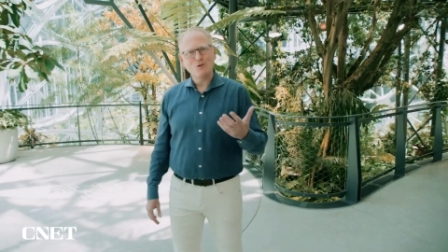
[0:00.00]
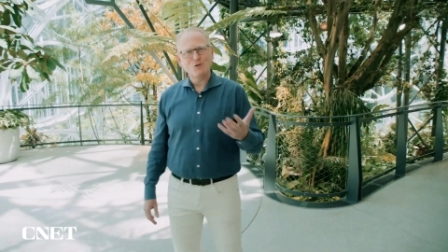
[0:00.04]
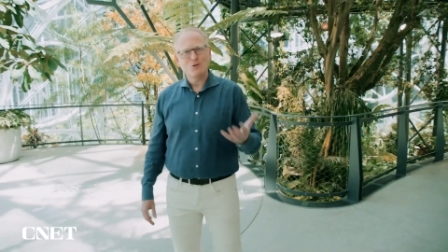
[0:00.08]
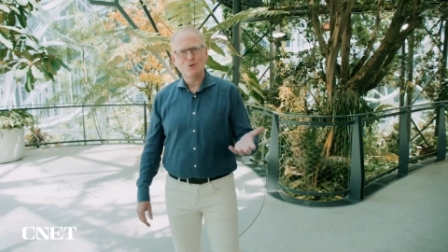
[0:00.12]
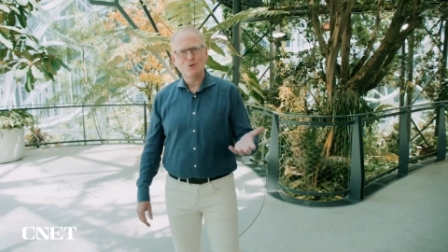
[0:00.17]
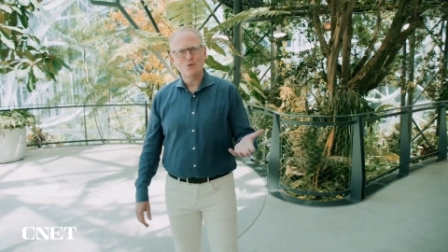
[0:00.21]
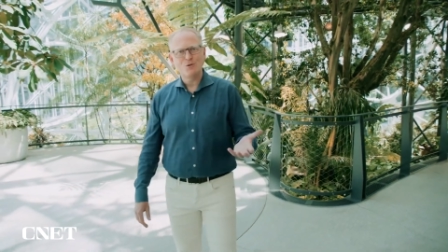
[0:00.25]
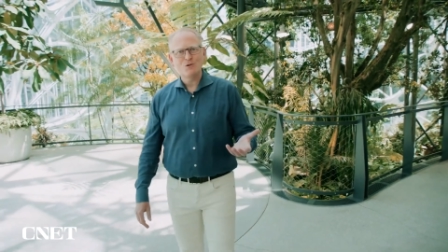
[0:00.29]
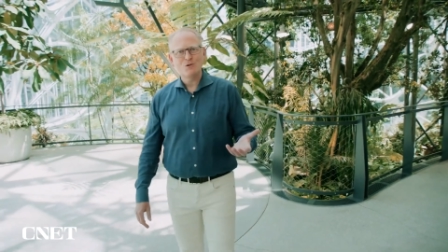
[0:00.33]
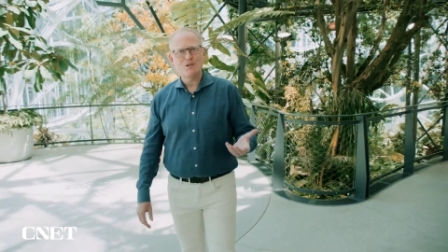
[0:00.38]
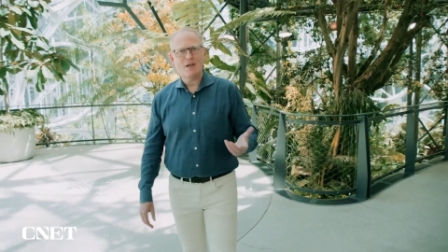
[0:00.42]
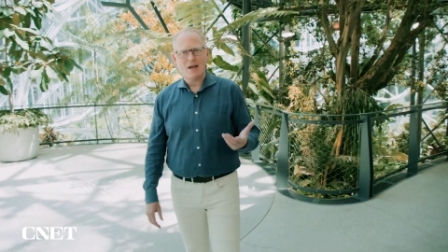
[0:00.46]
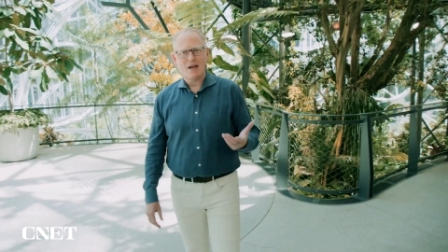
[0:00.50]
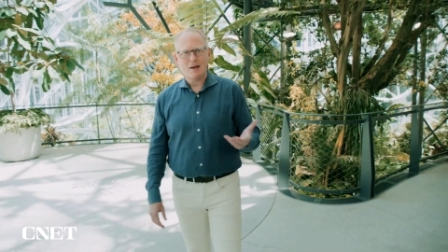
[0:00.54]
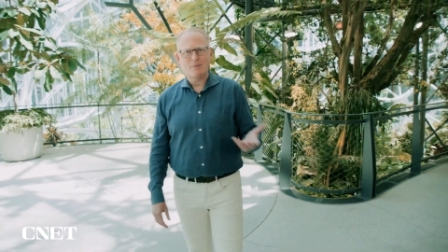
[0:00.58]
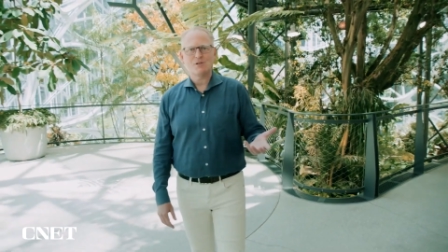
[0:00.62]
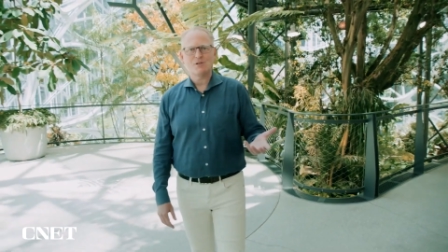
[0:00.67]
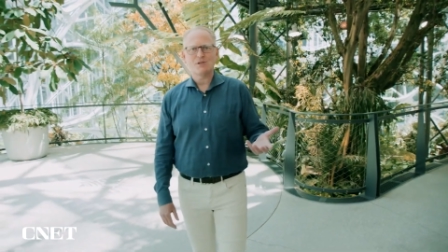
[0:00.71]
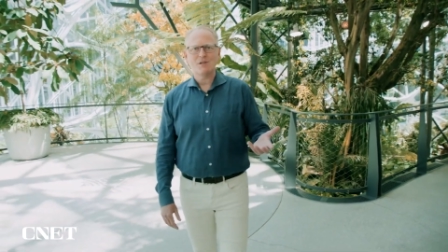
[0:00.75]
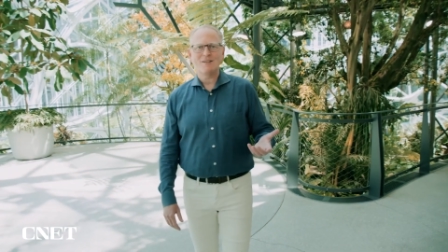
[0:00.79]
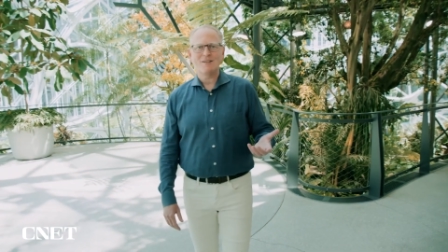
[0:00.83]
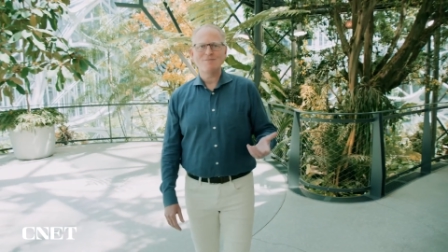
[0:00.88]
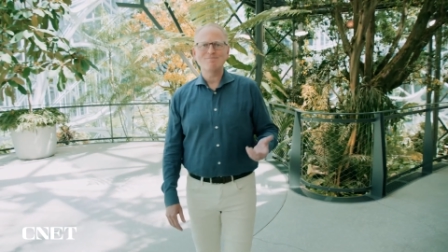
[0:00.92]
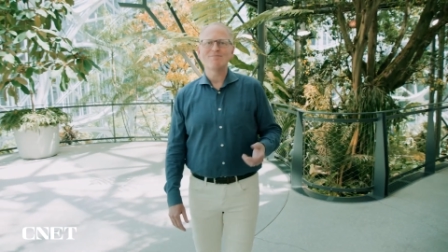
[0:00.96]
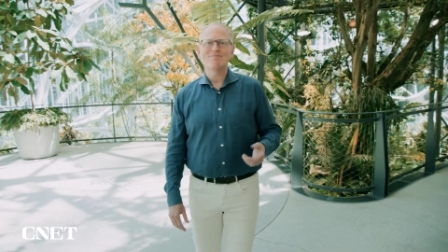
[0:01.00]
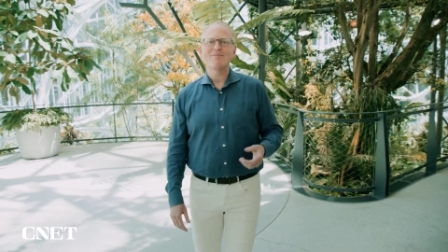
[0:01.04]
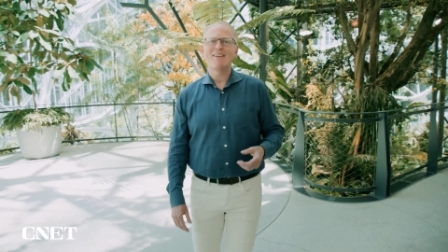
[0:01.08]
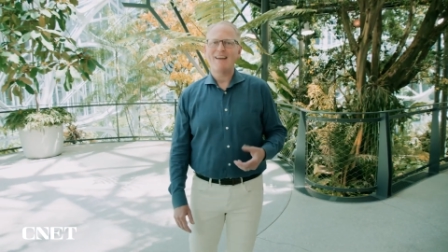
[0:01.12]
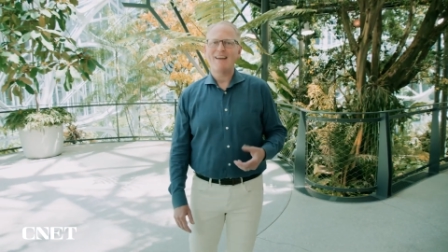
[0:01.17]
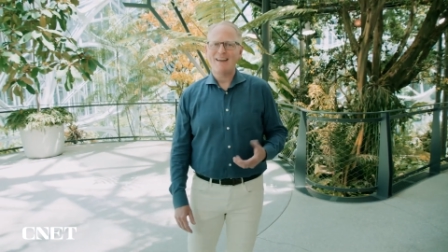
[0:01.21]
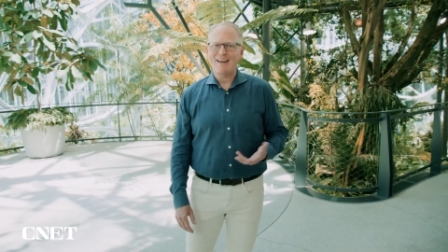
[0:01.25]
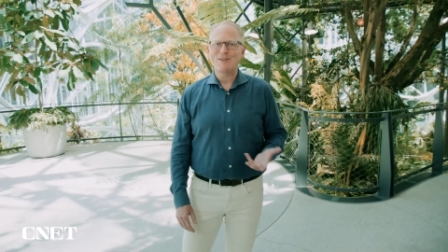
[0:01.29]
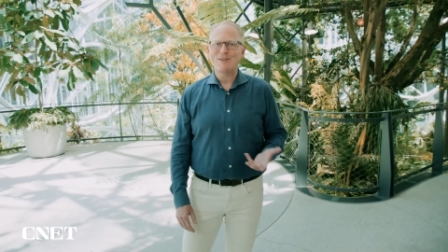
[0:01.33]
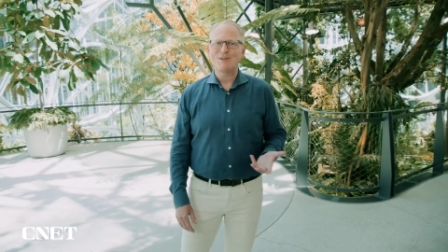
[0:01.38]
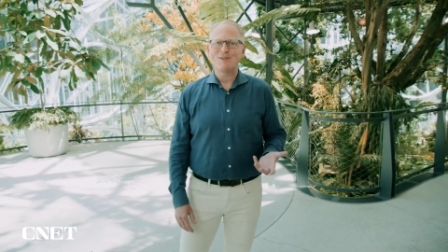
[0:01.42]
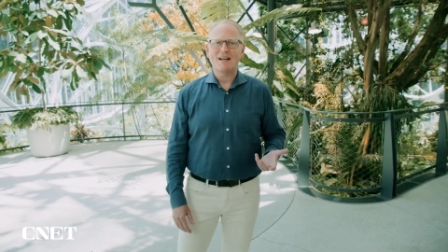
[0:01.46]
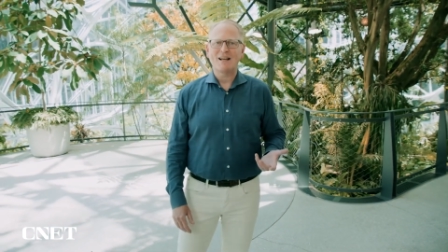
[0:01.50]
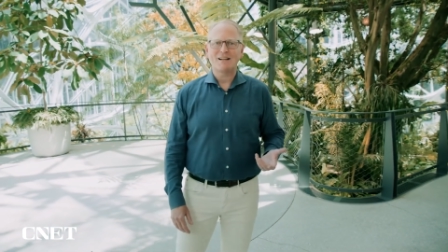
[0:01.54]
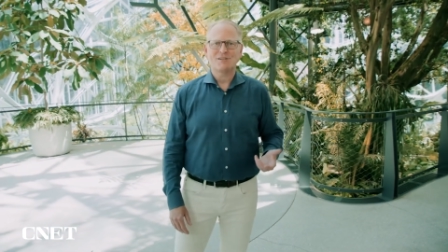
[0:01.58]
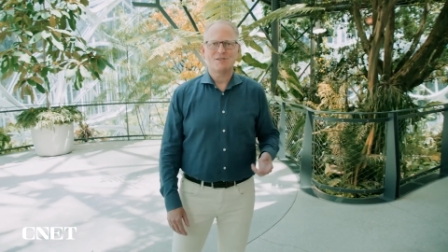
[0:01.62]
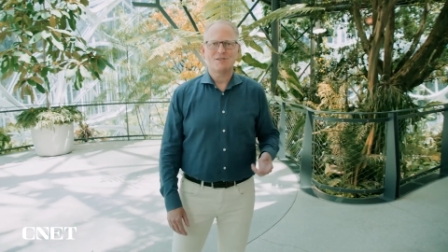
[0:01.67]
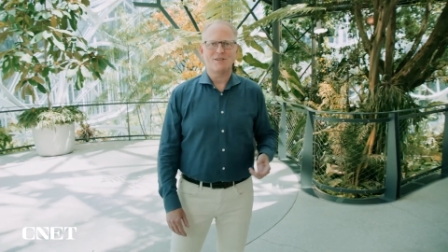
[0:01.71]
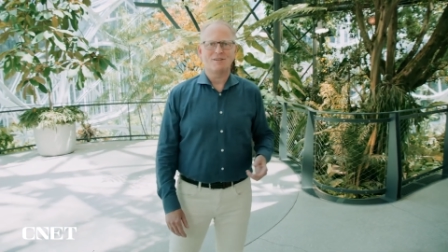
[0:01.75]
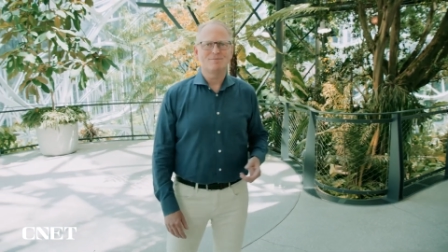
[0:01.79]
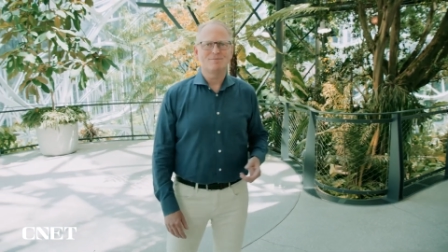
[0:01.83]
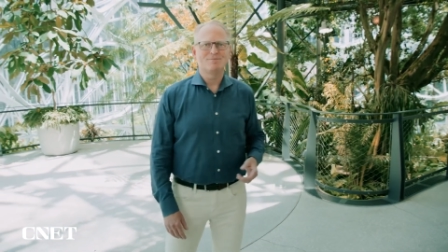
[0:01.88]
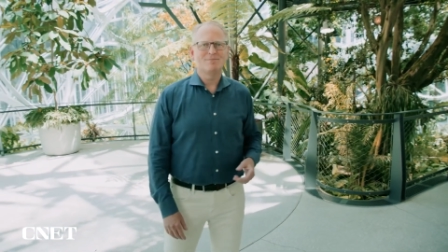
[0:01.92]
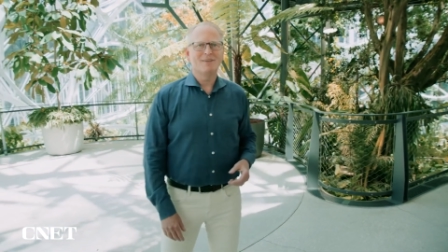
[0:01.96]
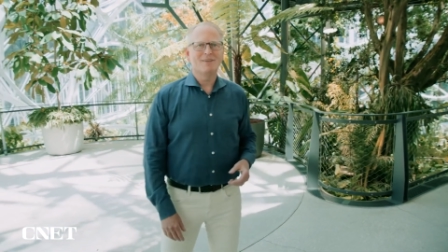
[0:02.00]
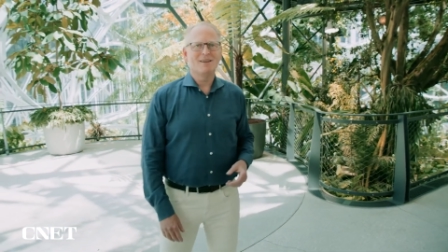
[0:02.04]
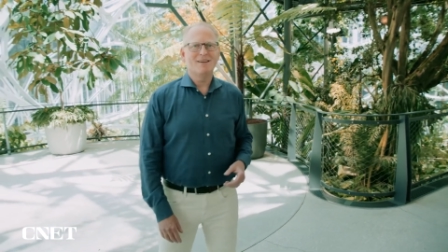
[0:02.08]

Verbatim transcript: choose Amazon and Alexa.